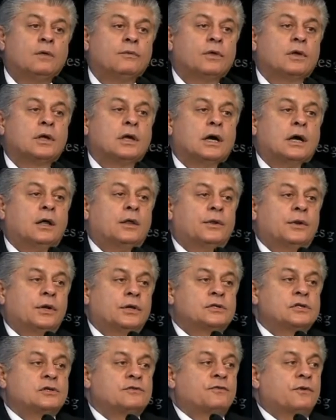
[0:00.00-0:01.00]
the
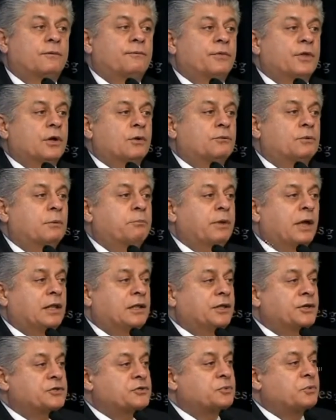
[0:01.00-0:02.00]
colonists from their
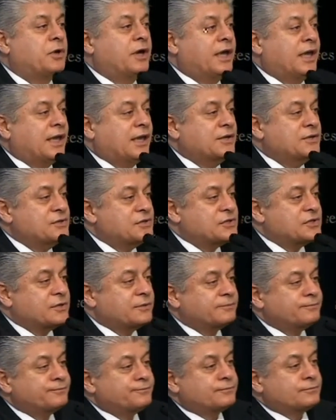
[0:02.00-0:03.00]
rebellious ways.